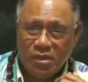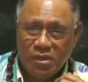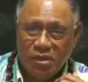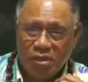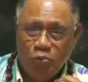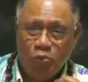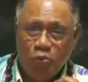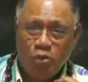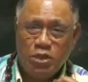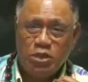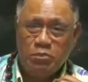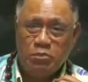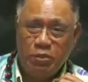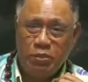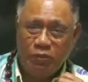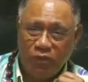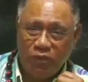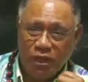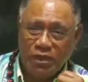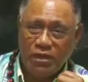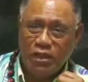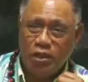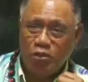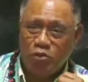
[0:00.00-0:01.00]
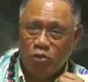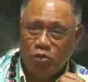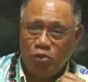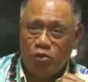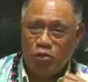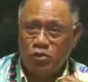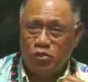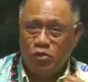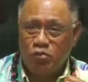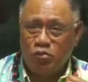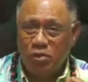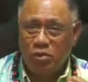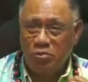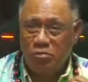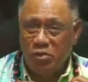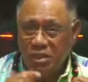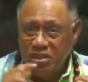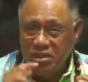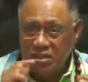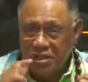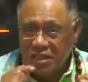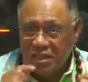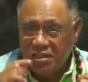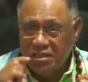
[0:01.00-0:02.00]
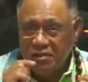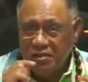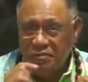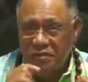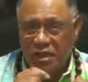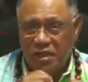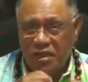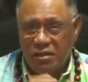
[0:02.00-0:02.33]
which perfected those who have been sanctified.